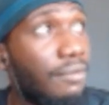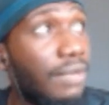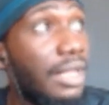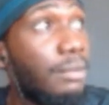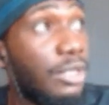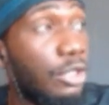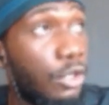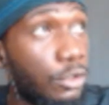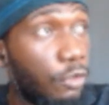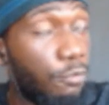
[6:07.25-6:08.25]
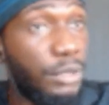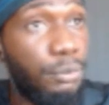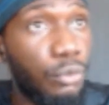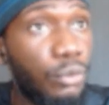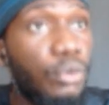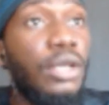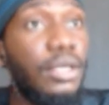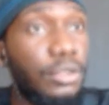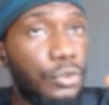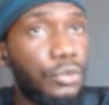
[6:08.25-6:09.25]
I've helped a lot of people
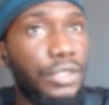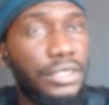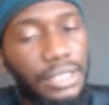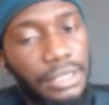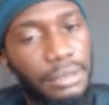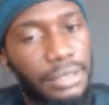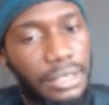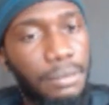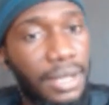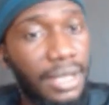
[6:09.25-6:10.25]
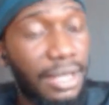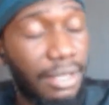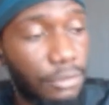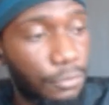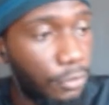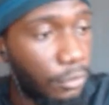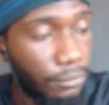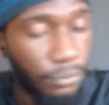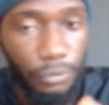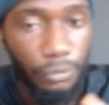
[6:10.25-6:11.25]
to create a ClickBank account
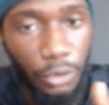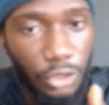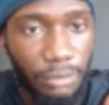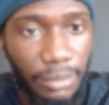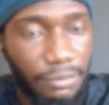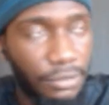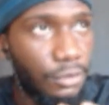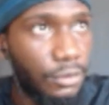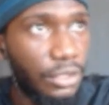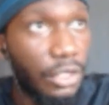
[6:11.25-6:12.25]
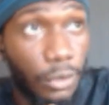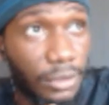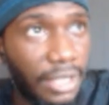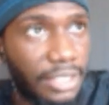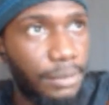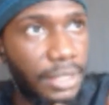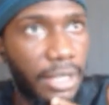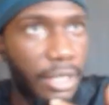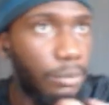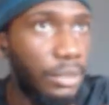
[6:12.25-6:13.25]
from watching my videos. They contact me and
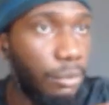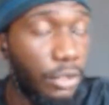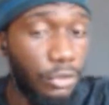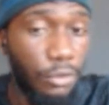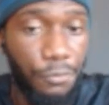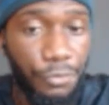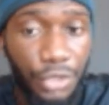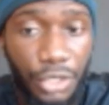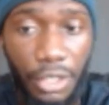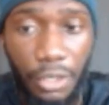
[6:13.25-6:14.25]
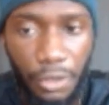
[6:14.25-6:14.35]
I help them, but it's not free.